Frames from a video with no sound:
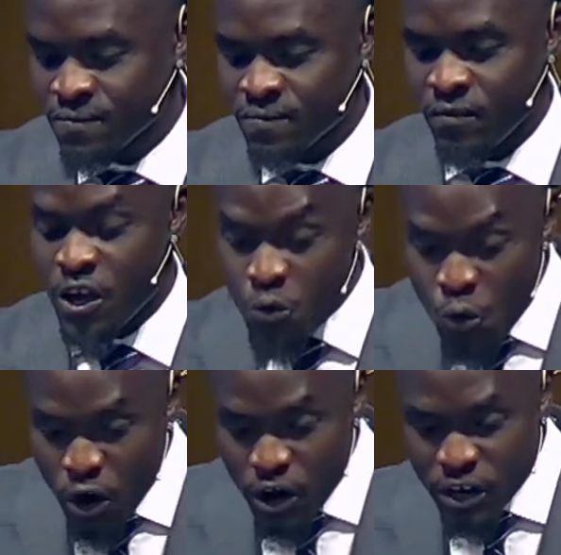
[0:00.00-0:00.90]
He
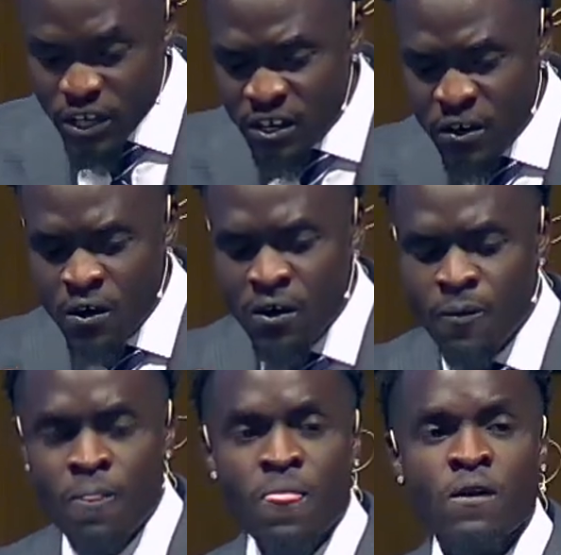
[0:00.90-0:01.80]
worked
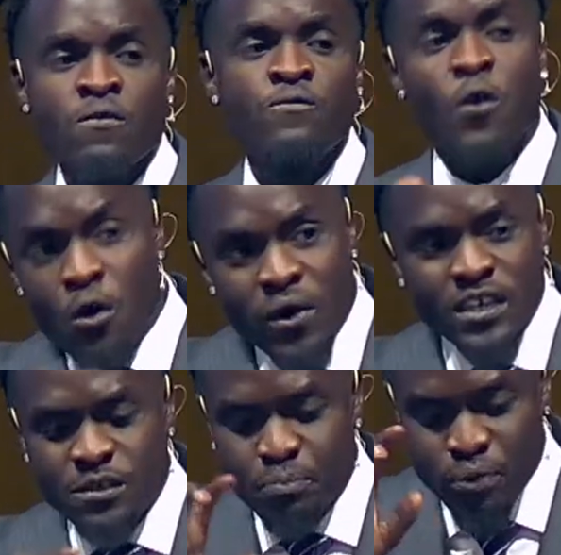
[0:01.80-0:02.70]
for
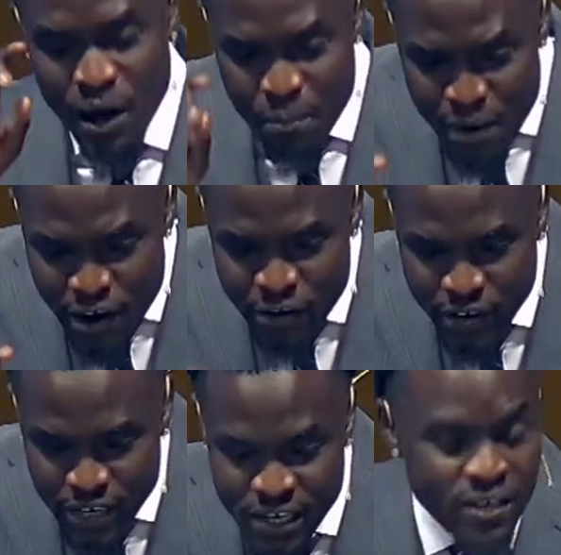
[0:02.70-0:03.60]
us
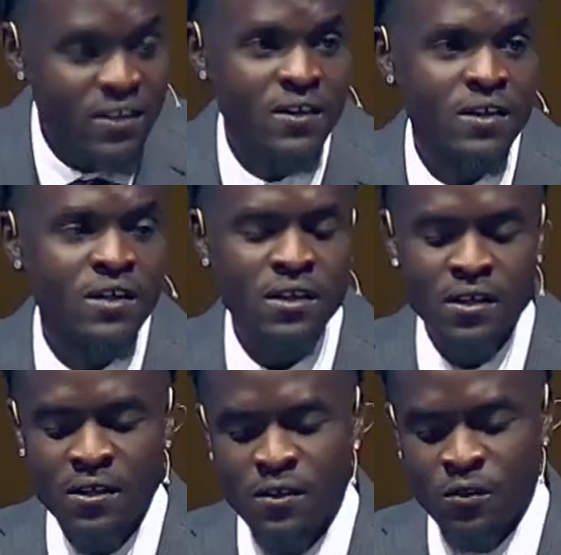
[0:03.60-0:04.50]
primarily
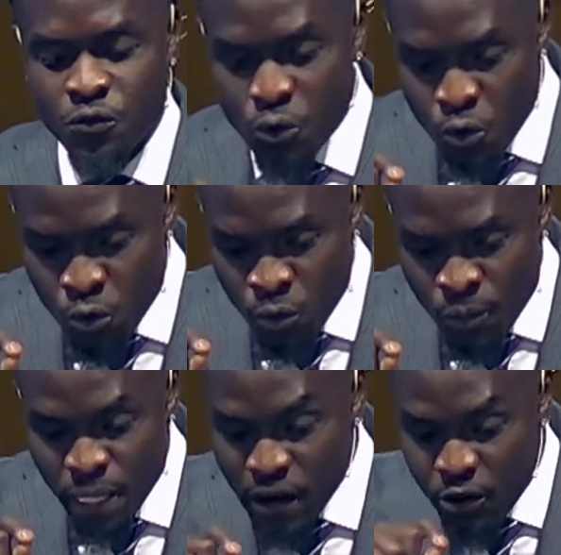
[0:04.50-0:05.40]
through
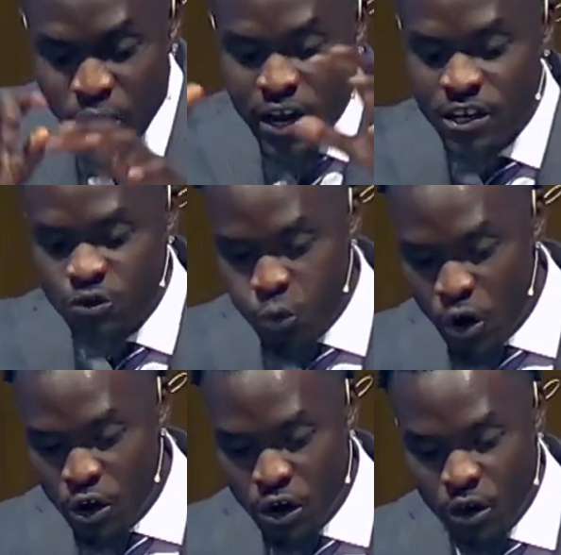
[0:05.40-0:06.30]
the greatest
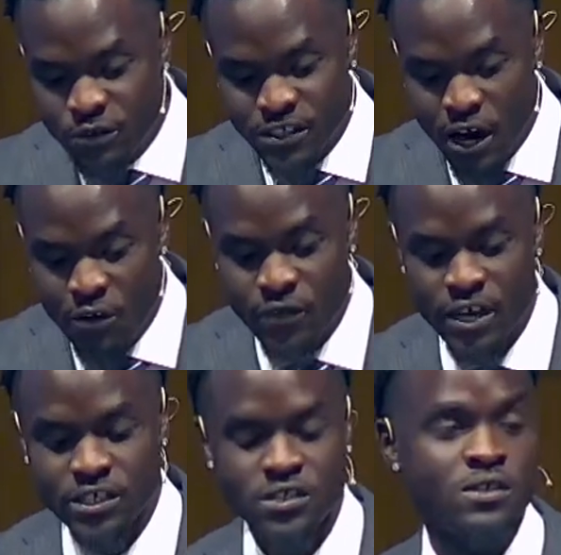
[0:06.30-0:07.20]
work of
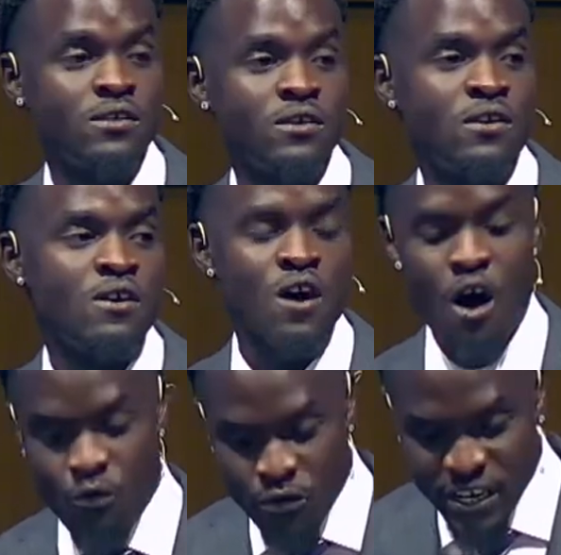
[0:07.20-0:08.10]
salvation,
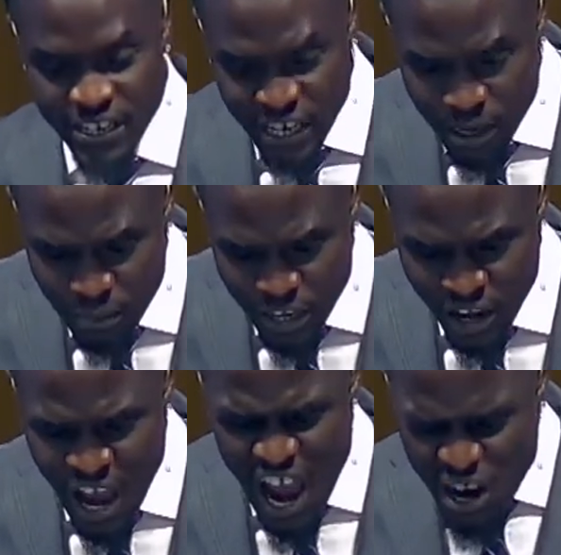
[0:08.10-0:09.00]
of
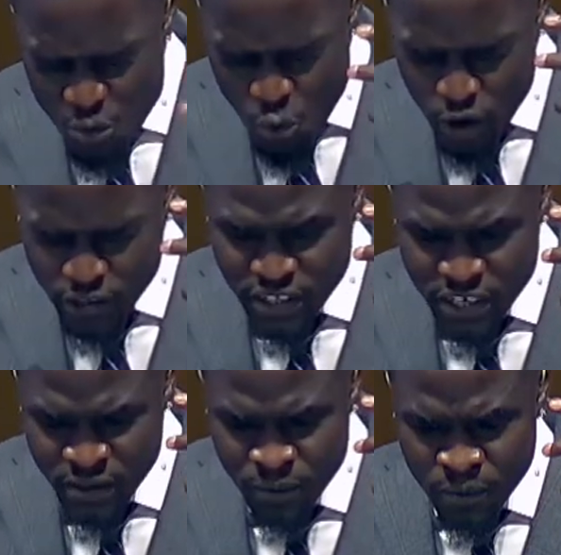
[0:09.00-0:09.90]
redeeming
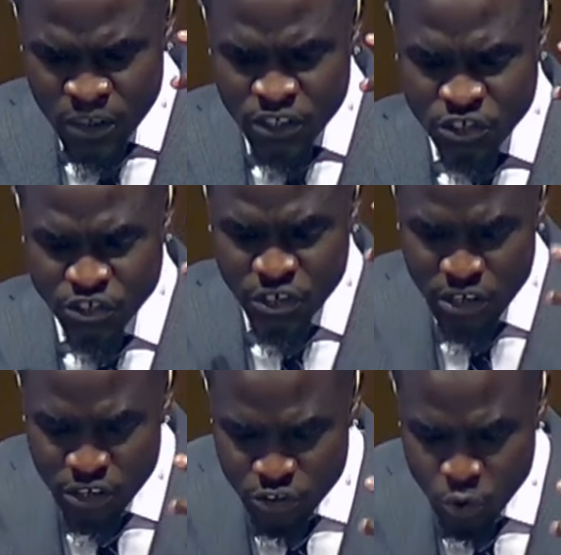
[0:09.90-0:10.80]
unworthy
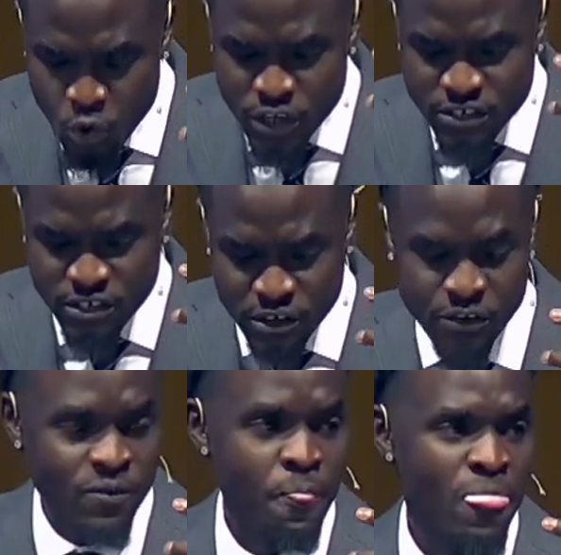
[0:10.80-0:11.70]
sinners who
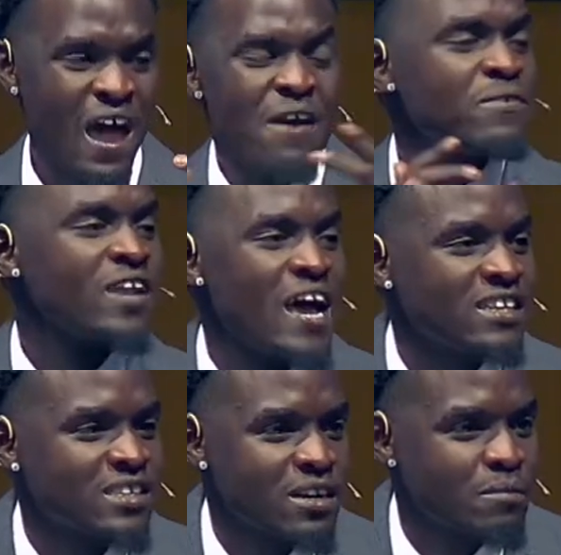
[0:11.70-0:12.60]
deserve
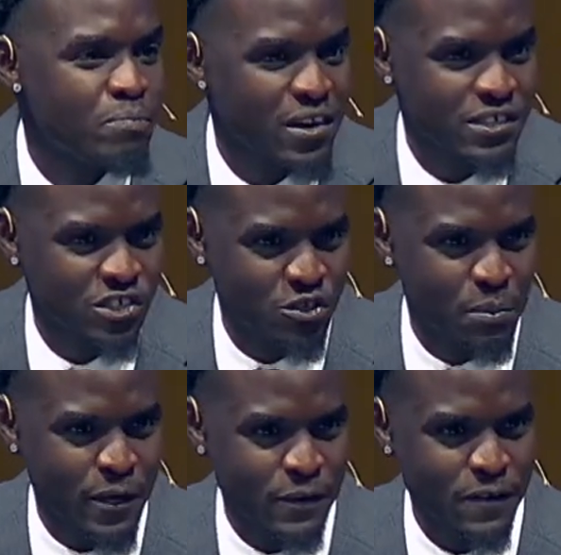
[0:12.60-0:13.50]
everlasting punishment.